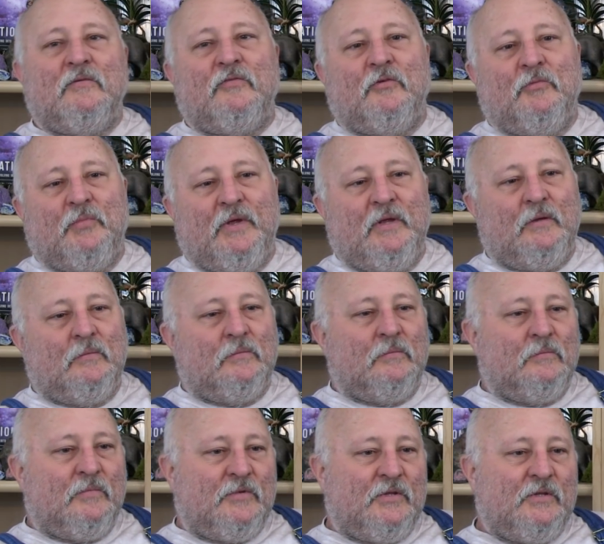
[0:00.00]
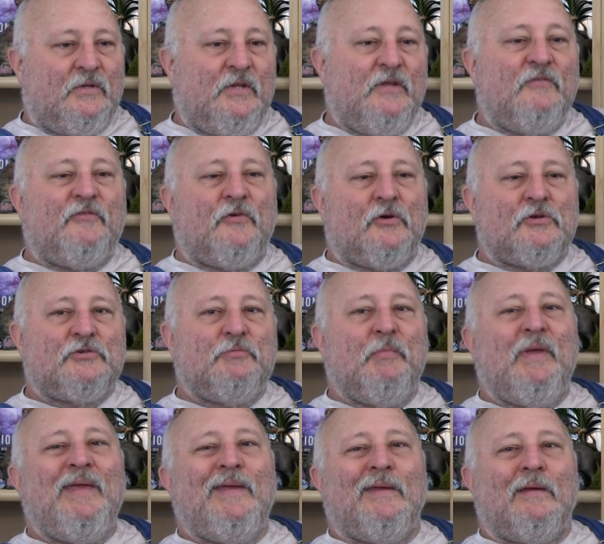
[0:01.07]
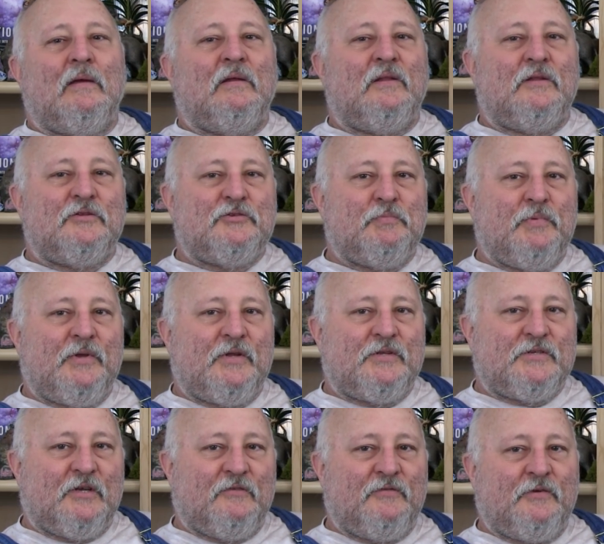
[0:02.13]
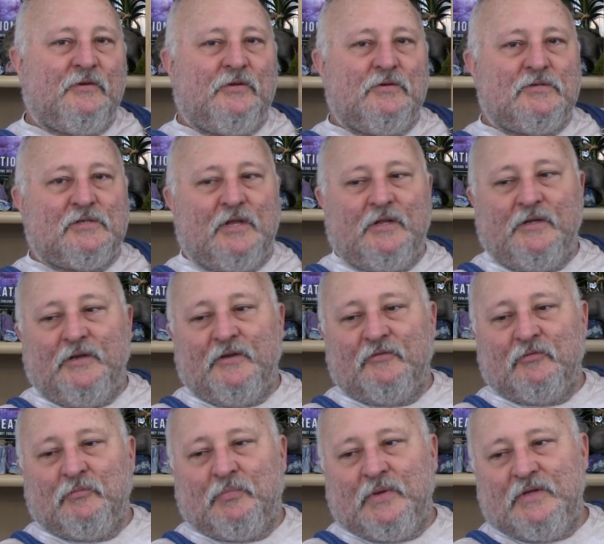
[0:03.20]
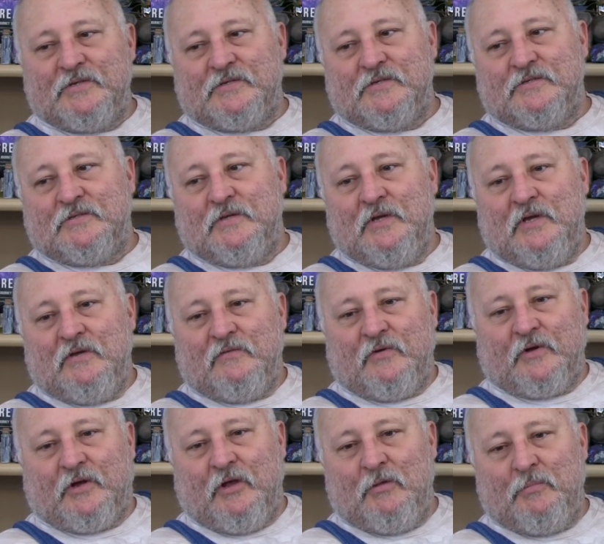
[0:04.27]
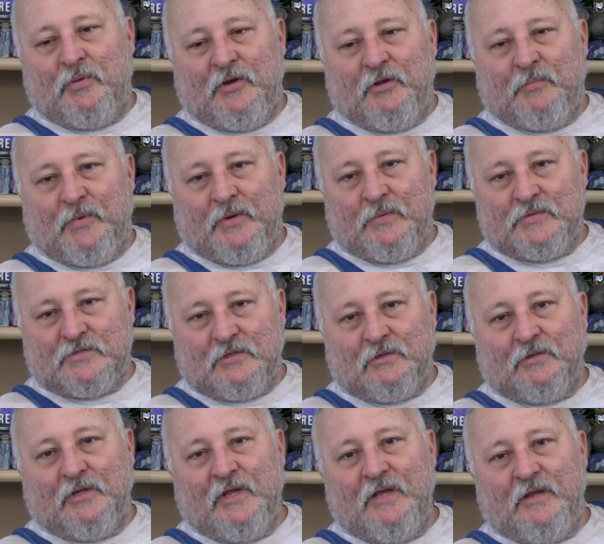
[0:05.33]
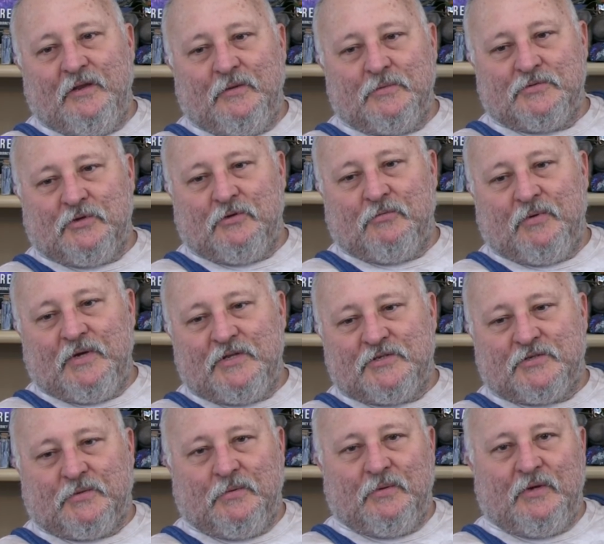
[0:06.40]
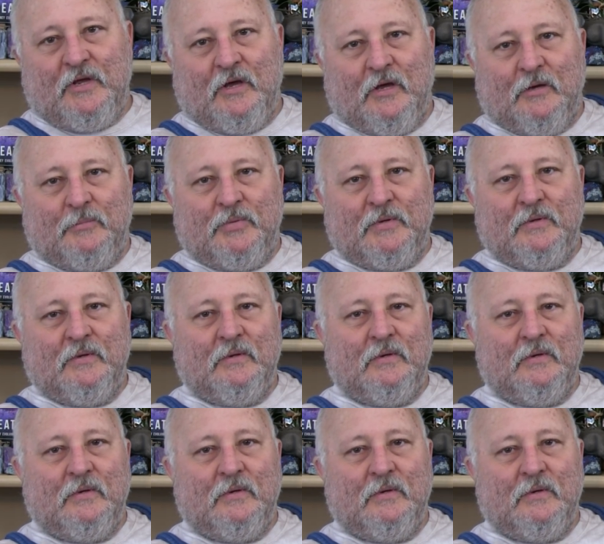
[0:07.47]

from being the first being and then split itself into slightly different pieces for company, but it was a little late. It was already screwed up.